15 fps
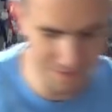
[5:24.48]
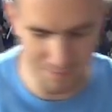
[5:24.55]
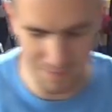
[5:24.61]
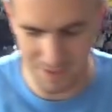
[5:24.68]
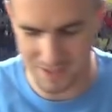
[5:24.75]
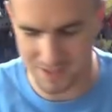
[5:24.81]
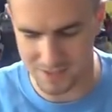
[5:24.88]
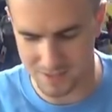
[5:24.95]
and
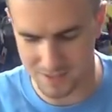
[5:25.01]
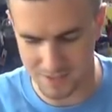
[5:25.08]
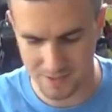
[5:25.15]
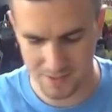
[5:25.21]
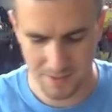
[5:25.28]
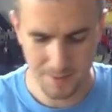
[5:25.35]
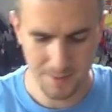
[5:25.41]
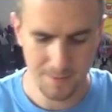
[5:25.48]
pieces
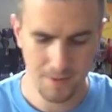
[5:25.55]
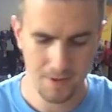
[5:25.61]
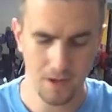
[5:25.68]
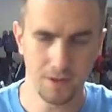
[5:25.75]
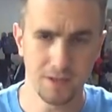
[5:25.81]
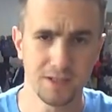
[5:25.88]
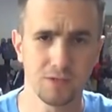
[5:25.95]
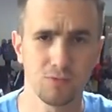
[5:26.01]
here.
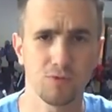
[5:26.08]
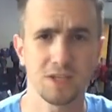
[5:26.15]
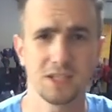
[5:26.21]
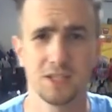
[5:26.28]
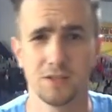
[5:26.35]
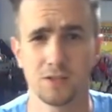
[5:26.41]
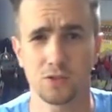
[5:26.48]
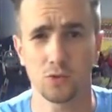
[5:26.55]
There's a
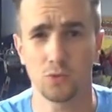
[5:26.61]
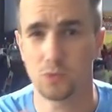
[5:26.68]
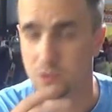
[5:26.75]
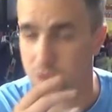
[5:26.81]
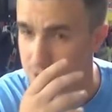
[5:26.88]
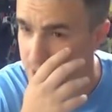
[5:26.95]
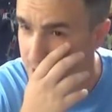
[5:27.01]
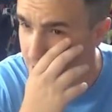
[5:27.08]
wrestling stall
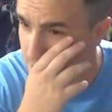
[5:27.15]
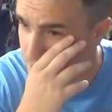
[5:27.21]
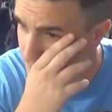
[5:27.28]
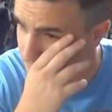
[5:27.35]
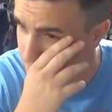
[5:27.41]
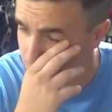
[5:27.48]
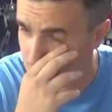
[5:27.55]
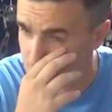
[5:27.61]
that's
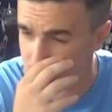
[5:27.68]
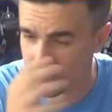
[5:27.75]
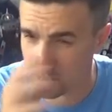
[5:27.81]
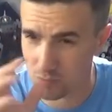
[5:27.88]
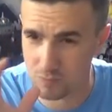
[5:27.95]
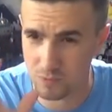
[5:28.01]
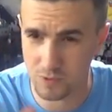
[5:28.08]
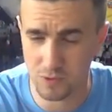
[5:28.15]
there,
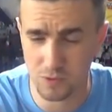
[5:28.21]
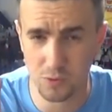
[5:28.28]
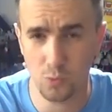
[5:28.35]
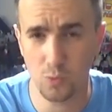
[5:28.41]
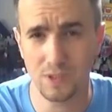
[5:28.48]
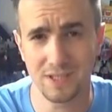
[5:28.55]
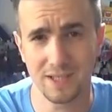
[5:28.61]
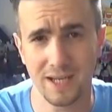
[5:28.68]
there's
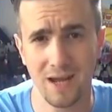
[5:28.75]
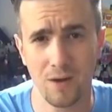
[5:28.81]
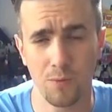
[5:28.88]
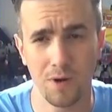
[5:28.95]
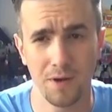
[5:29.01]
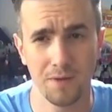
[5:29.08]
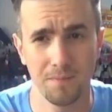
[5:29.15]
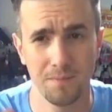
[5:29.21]
always at that
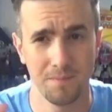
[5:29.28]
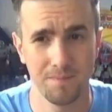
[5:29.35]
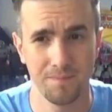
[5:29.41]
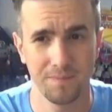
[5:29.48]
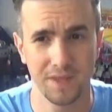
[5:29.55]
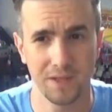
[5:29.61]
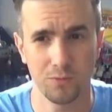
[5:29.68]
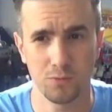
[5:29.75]
one.
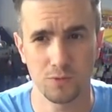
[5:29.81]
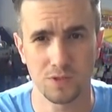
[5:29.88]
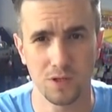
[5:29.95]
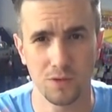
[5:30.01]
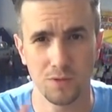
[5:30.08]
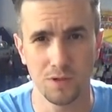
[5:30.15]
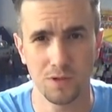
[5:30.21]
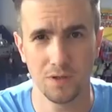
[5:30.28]
They're
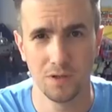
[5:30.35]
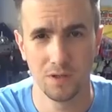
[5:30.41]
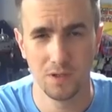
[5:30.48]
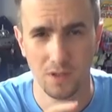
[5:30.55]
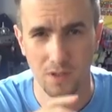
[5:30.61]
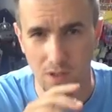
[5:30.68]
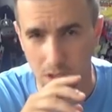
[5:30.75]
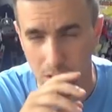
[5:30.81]
also a
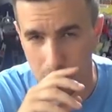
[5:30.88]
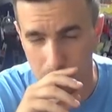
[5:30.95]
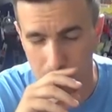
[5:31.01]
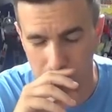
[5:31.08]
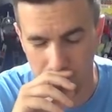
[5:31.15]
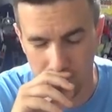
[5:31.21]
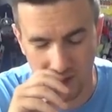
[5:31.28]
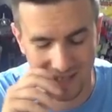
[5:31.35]

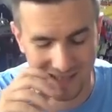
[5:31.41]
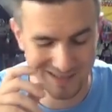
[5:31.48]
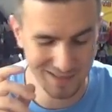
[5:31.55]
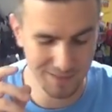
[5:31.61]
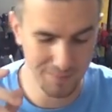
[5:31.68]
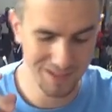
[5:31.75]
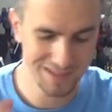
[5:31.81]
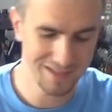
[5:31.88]

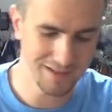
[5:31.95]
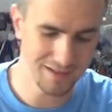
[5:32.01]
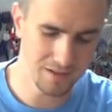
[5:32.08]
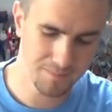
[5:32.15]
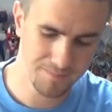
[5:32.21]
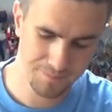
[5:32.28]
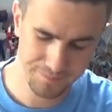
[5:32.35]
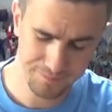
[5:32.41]
Collector
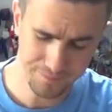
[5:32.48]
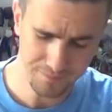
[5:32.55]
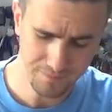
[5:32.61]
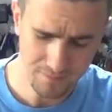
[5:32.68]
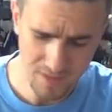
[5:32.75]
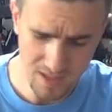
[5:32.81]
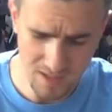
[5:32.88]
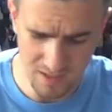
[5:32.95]
Mania,
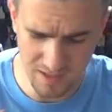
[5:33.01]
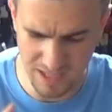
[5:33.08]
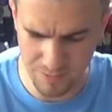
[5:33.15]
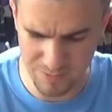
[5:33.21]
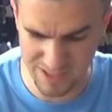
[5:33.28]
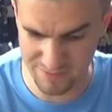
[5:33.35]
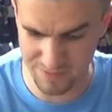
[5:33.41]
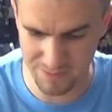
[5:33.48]
and they
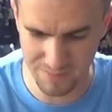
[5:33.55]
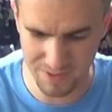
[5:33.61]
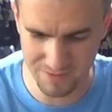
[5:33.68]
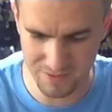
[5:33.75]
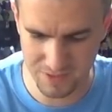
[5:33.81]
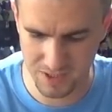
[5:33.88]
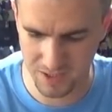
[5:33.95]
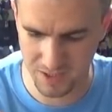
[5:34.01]
was having a bit
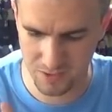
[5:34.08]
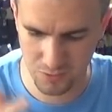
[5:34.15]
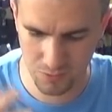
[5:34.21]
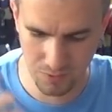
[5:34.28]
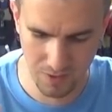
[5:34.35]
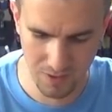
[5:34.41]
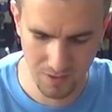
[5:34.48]
of a sale.